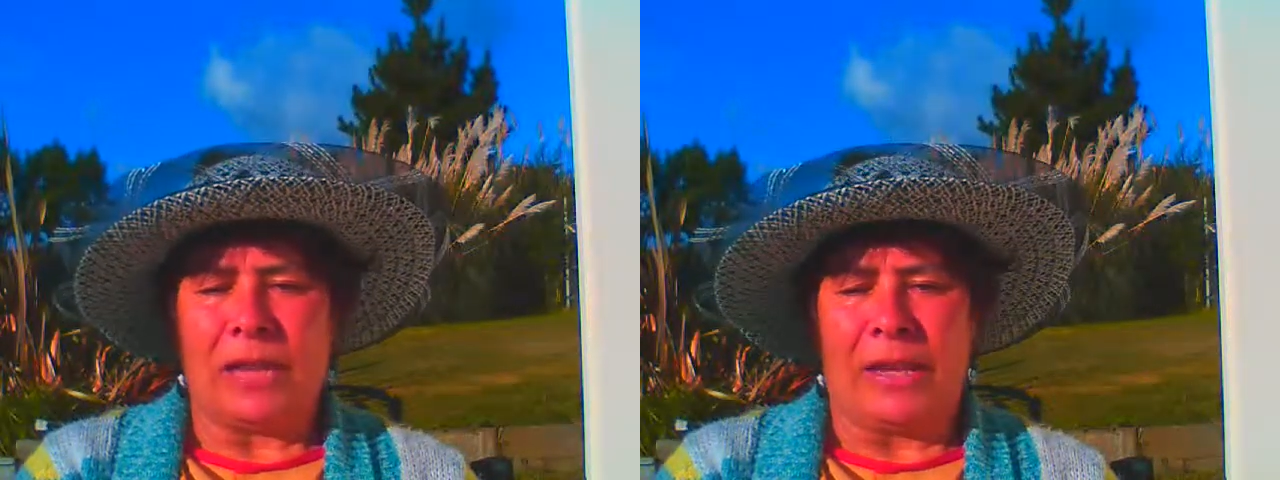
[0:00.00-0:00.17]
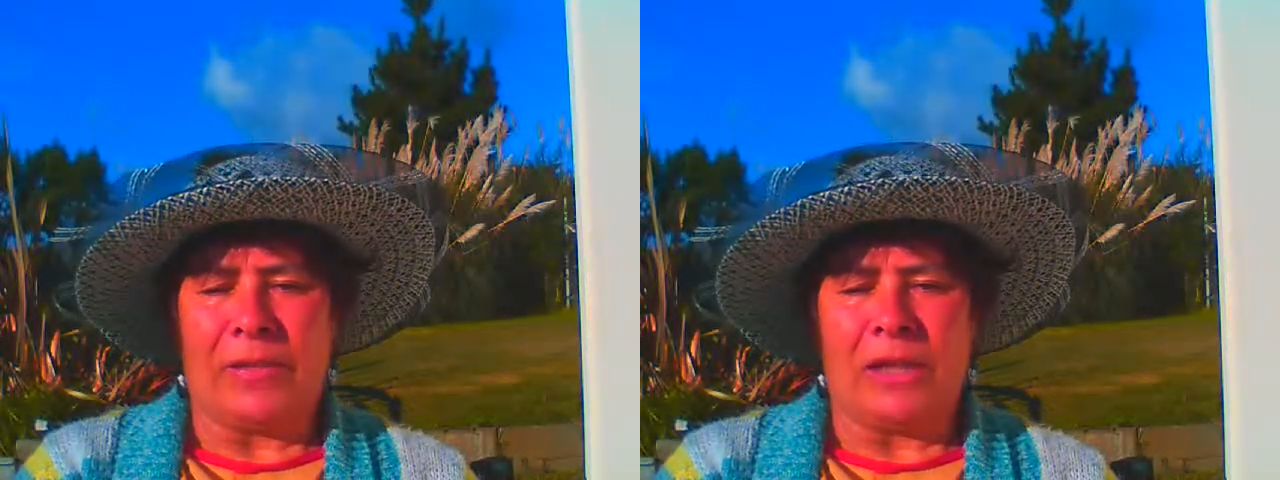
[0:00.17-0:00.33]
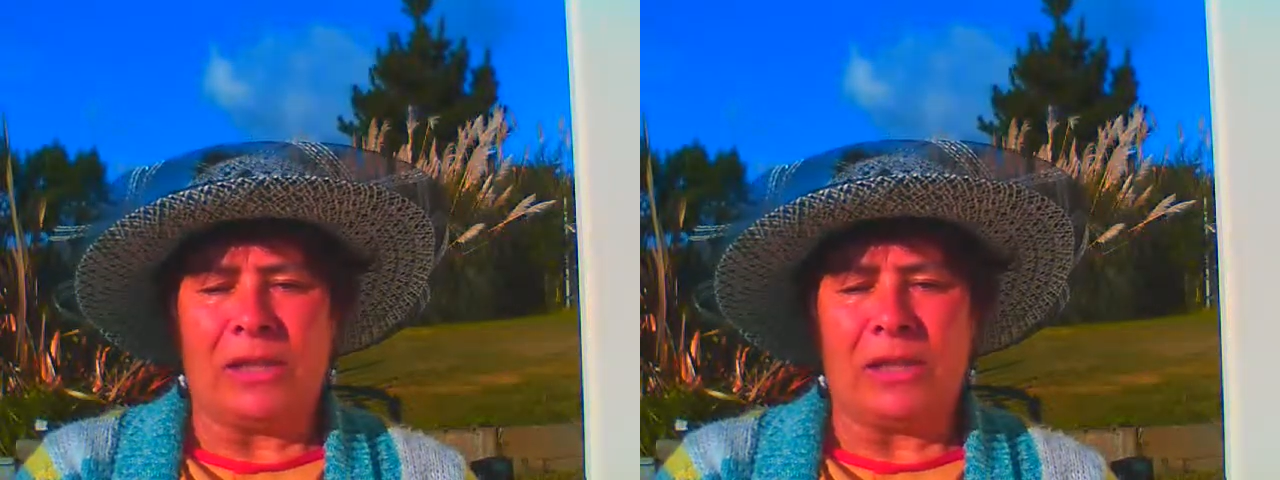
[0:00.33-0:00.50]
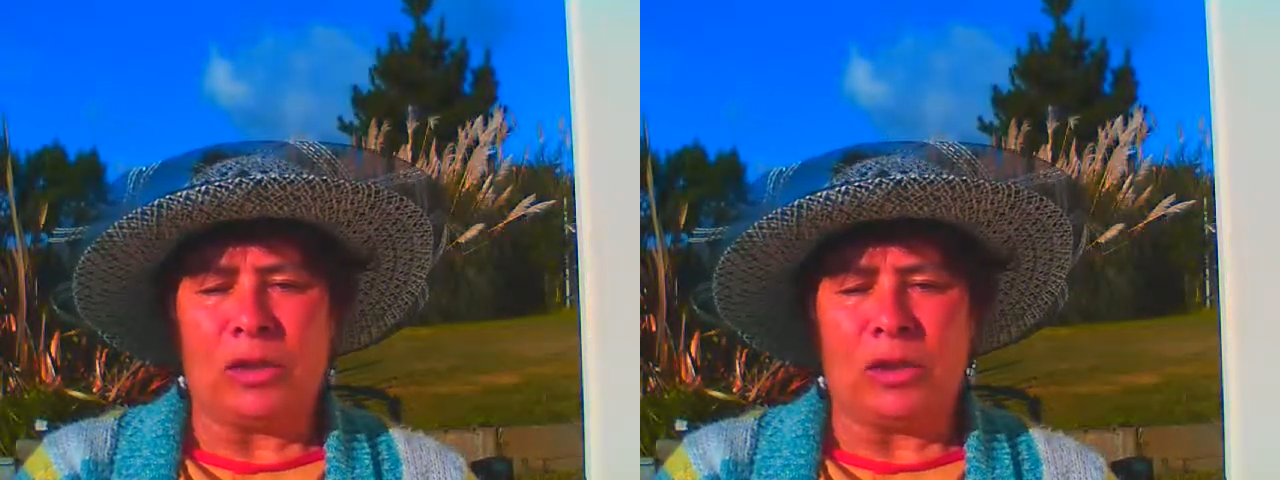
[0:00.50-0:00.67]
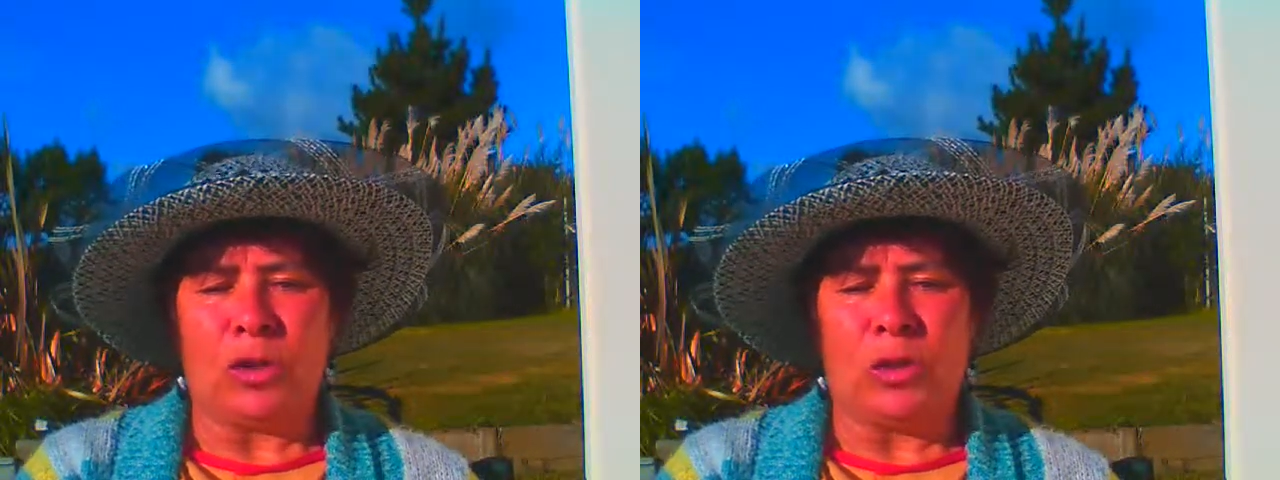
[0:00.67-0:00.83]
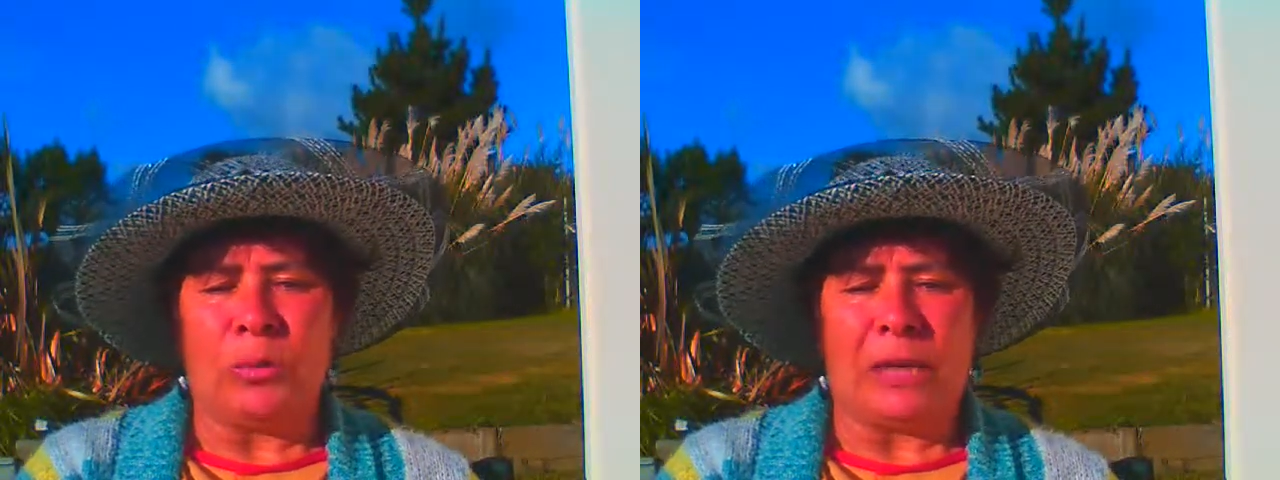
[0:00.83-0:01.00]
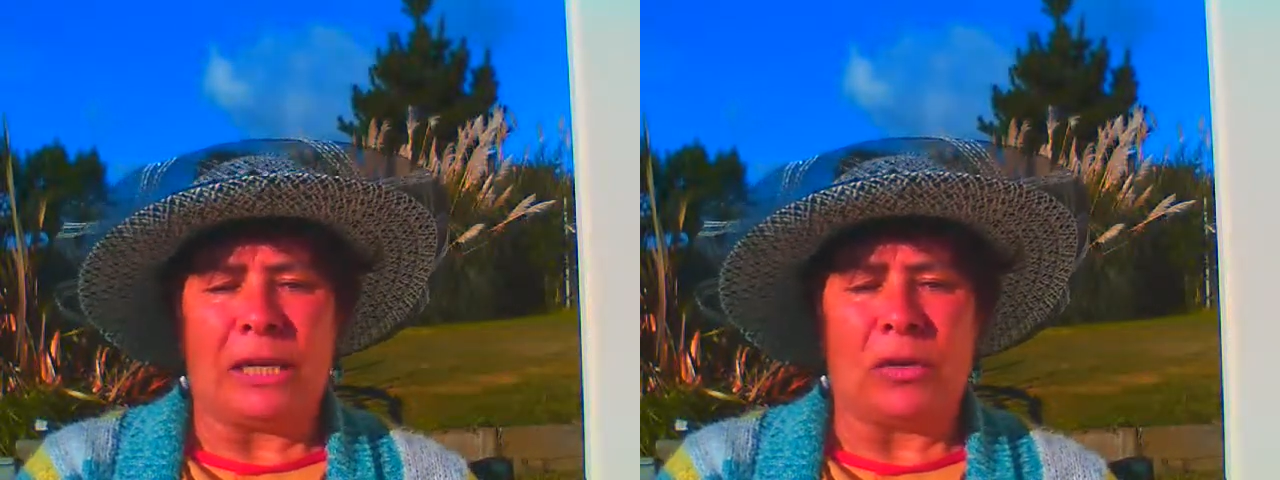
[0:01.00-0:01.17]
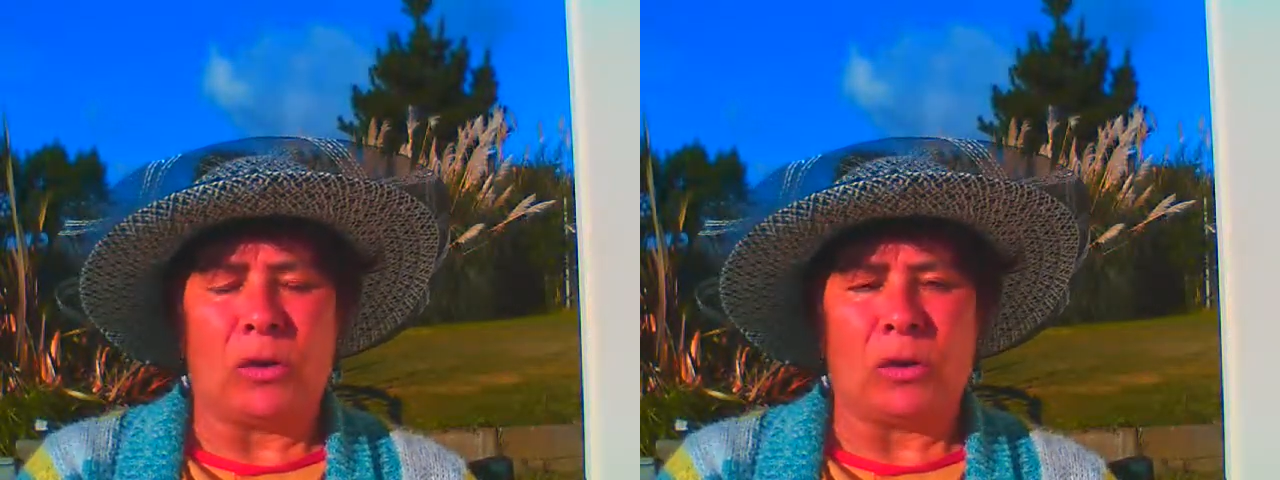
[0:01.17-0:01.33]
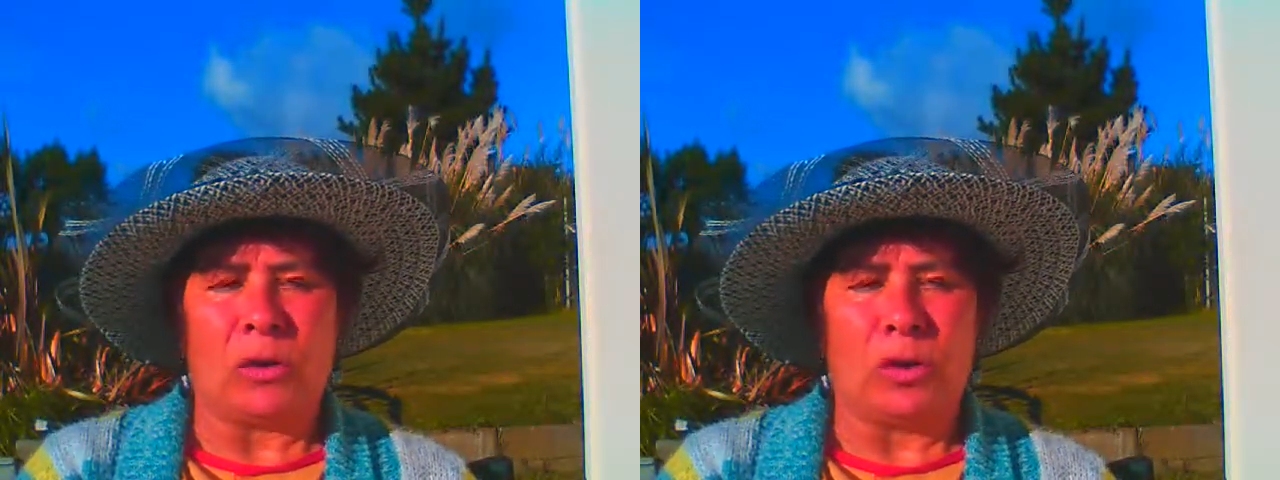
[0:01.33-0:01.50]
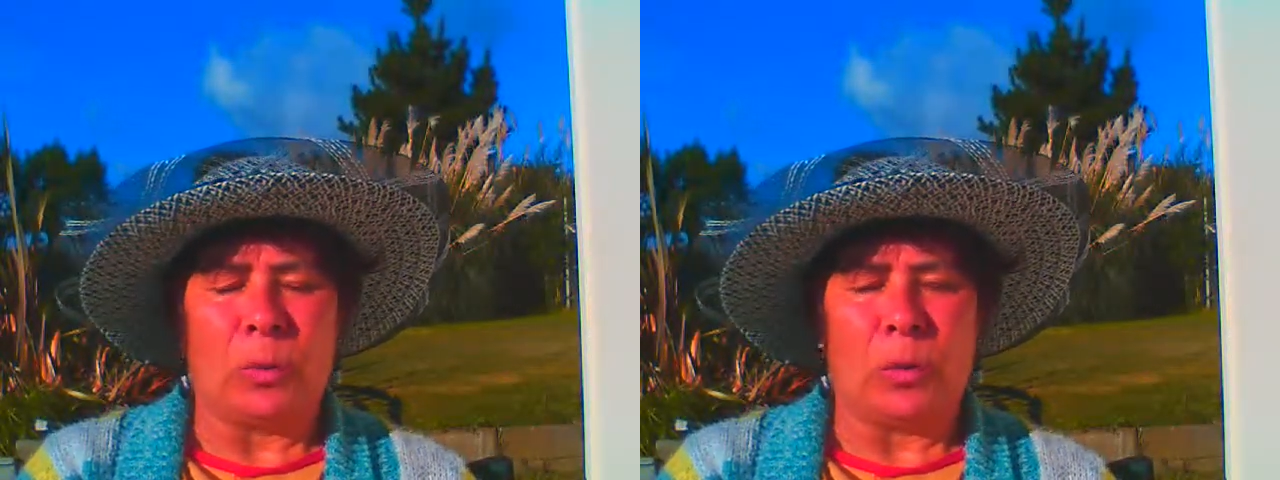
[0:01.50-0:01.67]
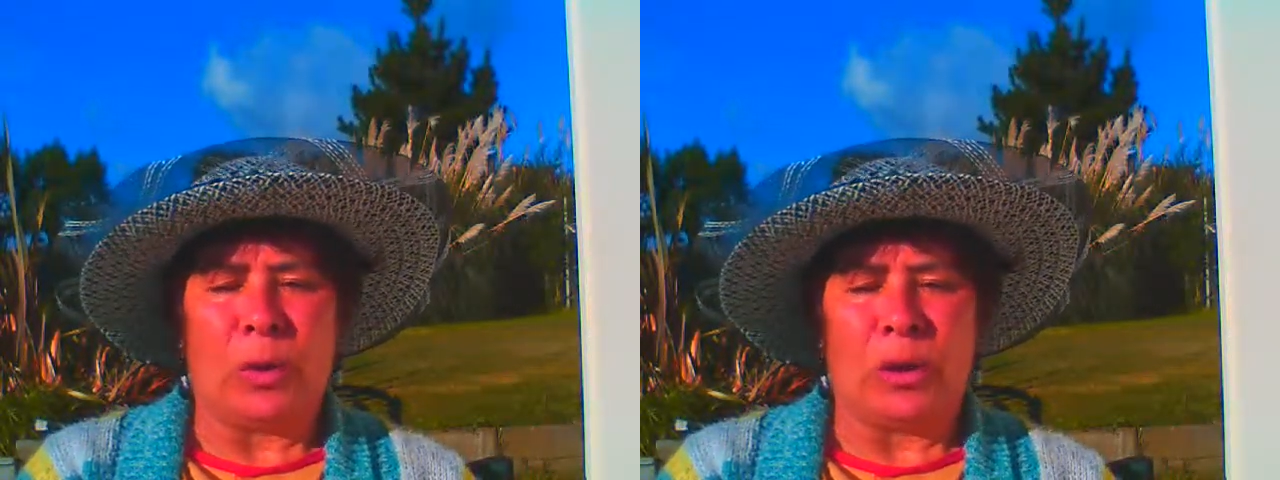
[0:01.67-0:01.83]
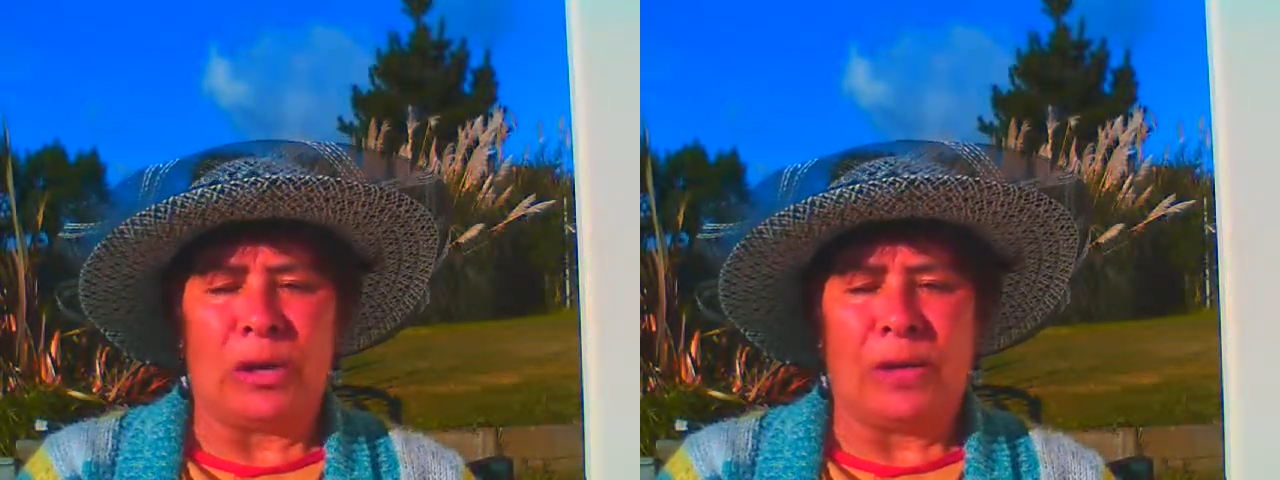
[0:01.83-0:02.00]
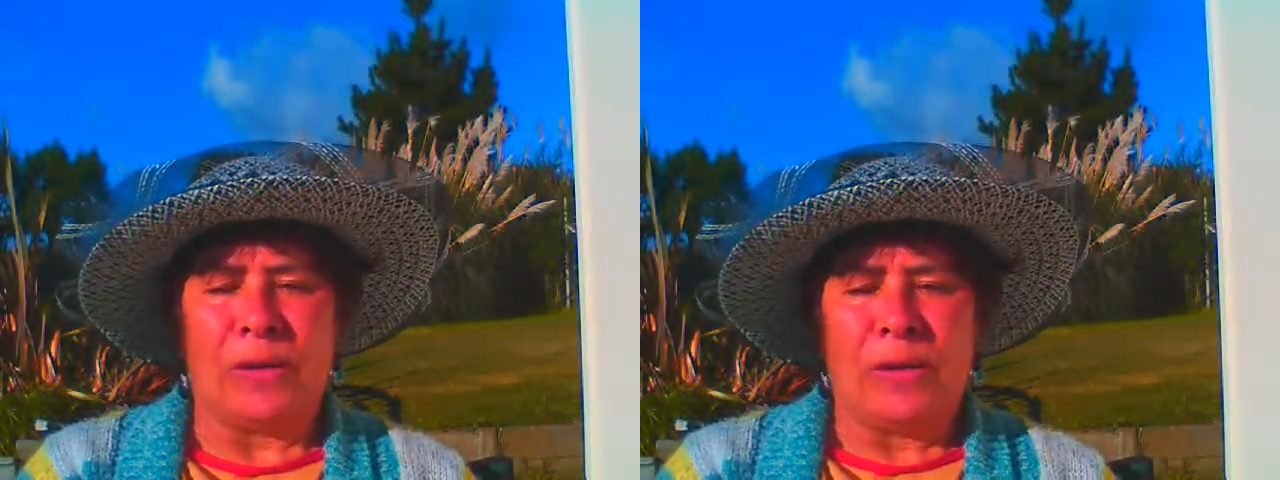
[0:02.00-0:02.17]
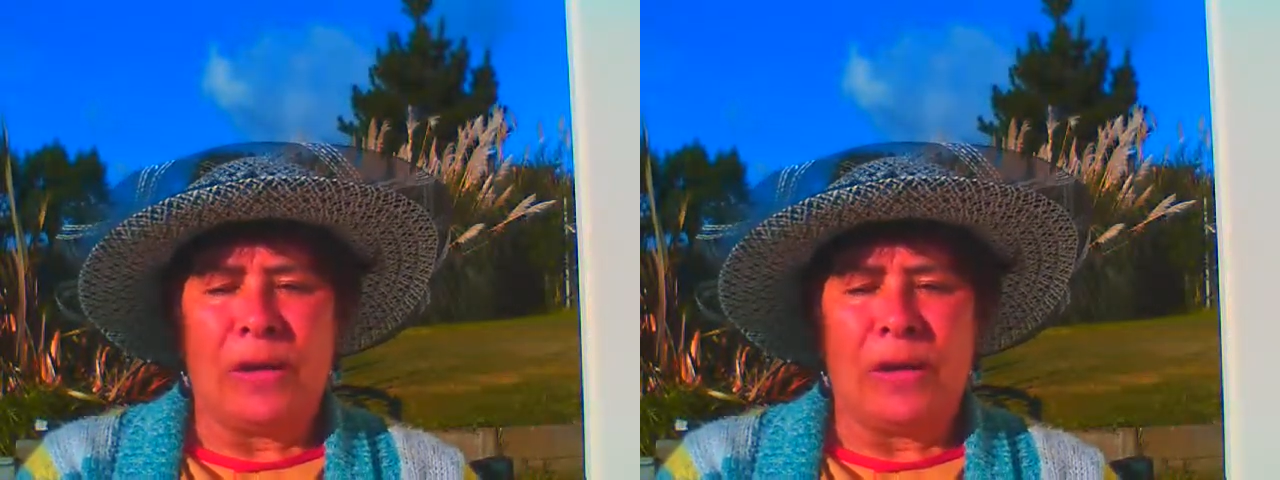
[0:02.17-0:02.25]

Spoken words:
and then the two men got to work.